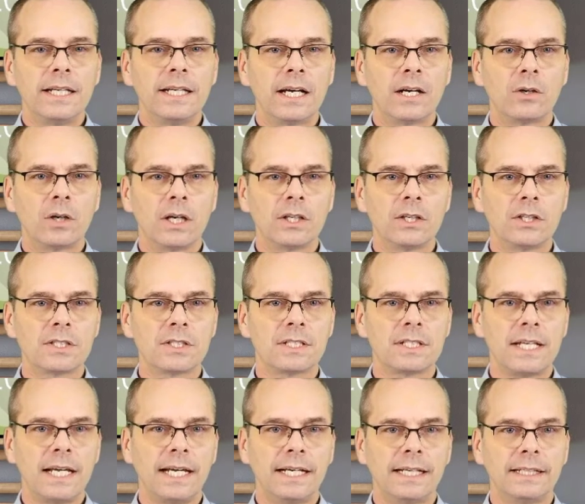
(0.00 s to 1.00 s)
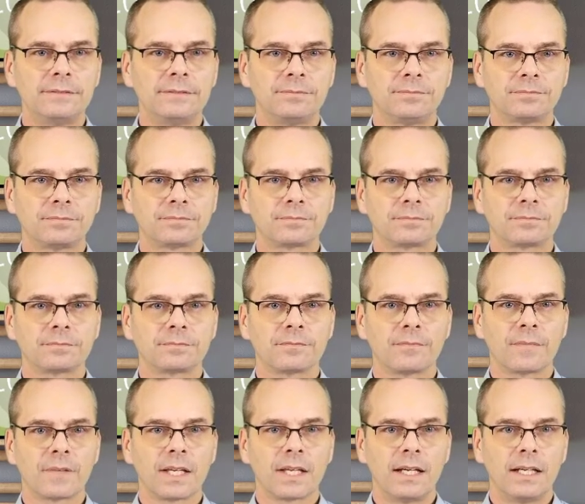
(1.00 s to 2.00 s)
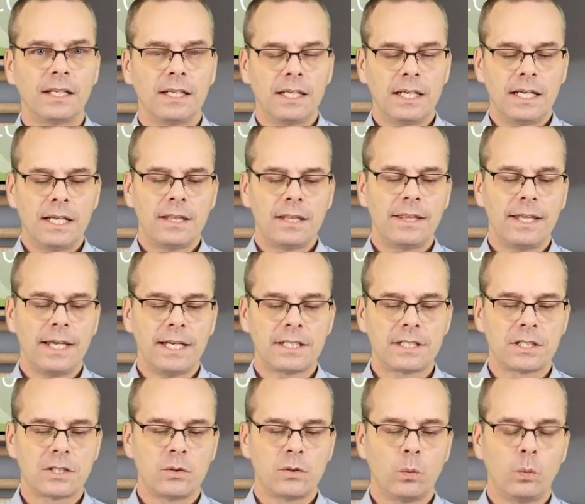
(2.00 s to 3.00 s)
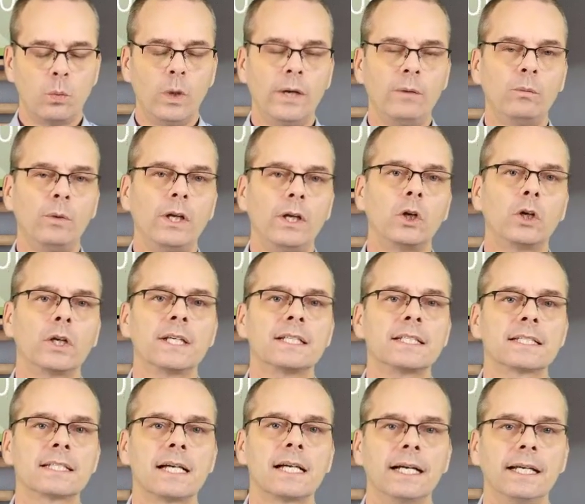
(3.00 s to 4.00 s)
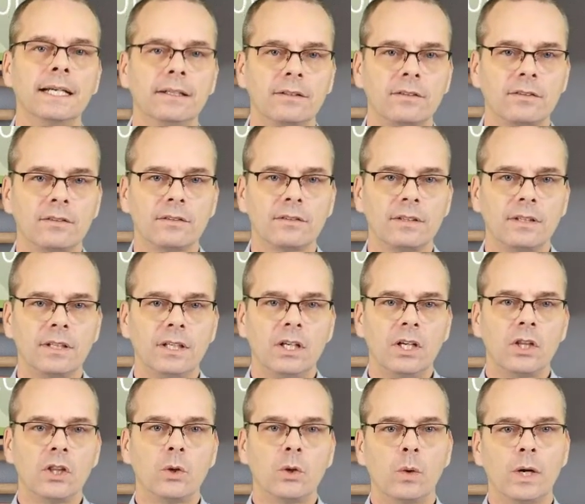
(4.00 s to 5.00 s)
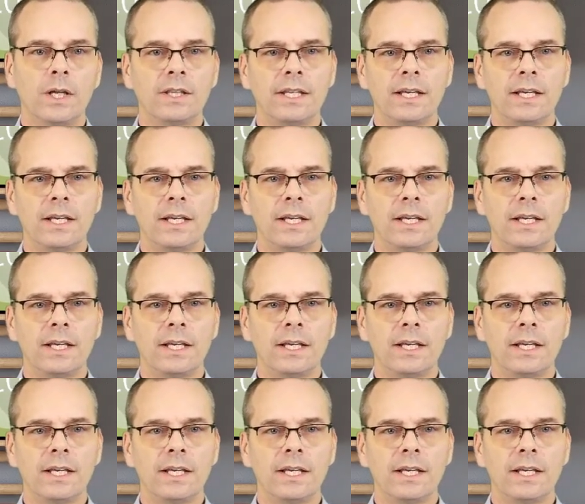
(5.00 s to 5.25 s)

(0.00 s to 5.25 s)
Now understand that when we look at science, the one